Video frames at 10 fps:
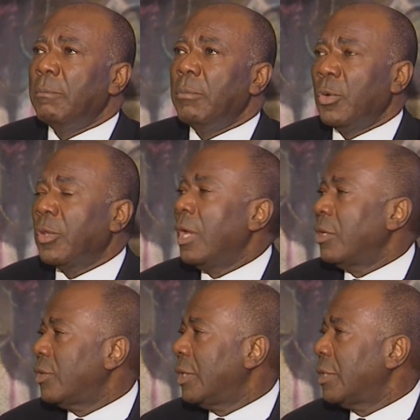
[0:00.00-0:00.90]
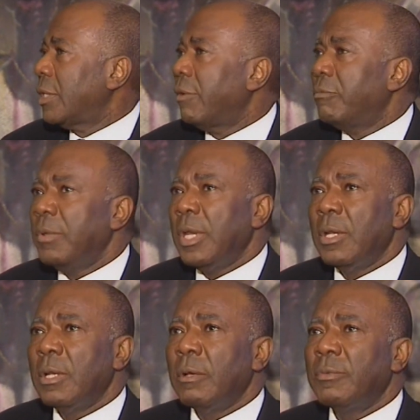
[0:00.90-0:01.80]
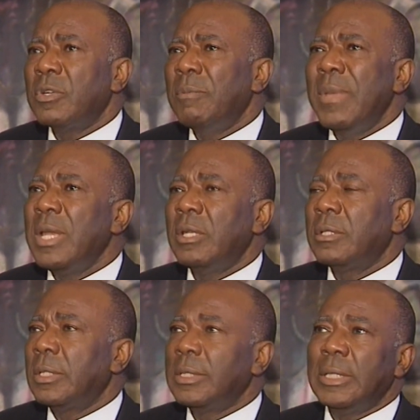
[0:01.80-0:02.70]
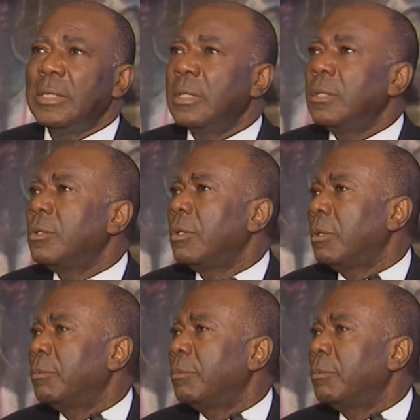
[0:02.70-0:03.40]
both countries have been of tremendous assistance to the